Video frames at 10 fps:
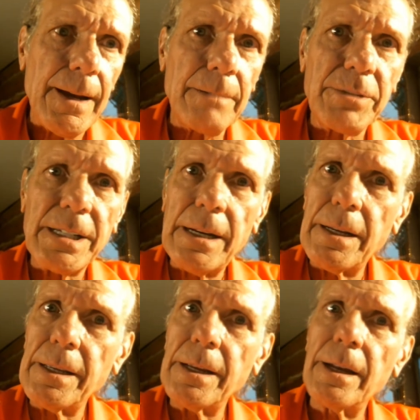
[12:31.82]
I'm
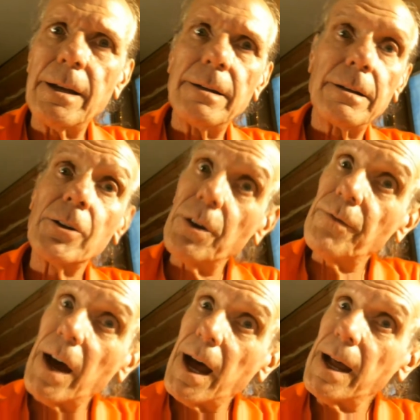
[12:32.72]
sending you
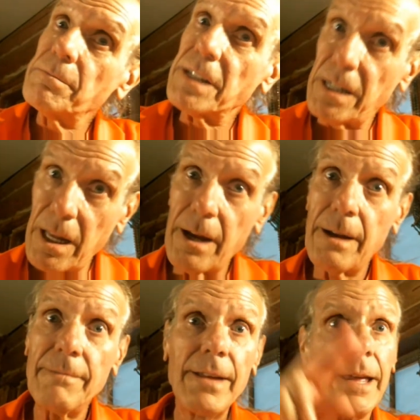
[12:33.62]
good vibes
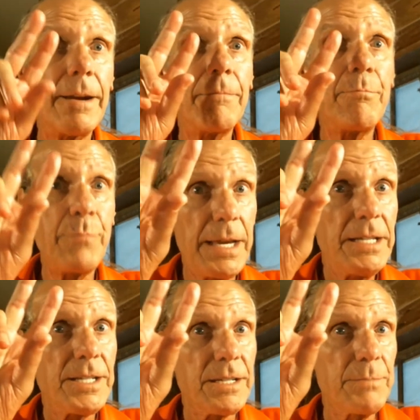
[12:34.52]
love and
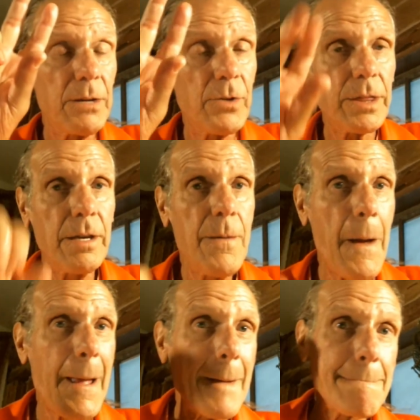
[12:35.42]
peace be with you.
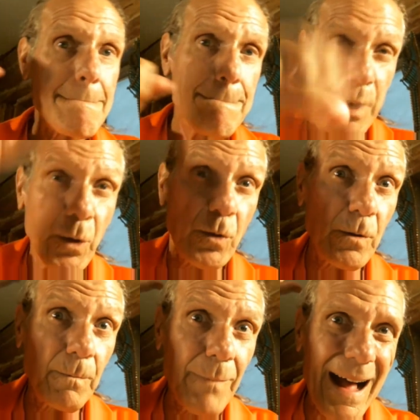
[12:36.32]
man.
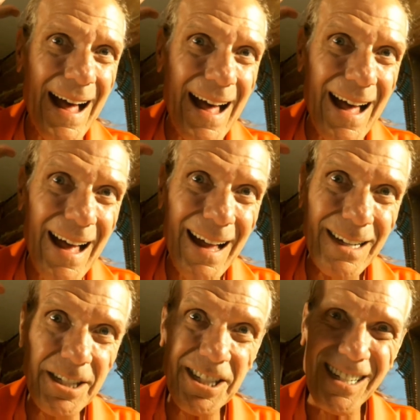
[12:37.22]
boom,
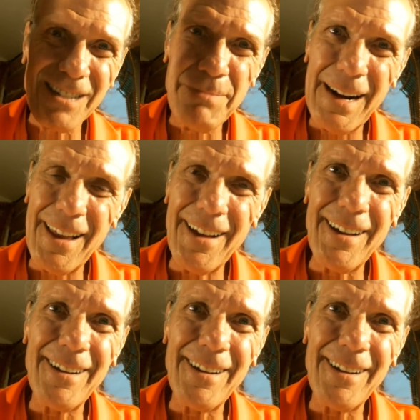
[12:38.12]
ah, you just been